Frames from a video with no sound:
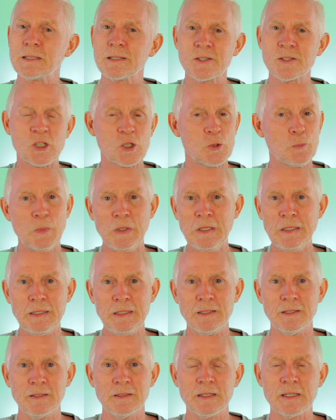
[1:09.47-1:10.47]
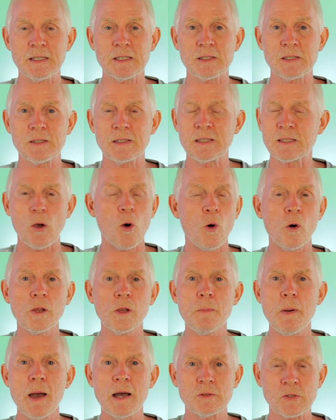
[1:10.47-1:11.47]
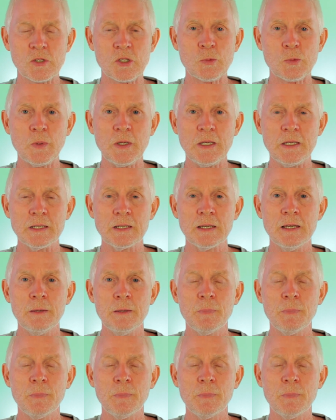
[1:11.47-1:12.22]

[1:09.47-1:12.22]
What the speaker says: Speed. It's all about speed,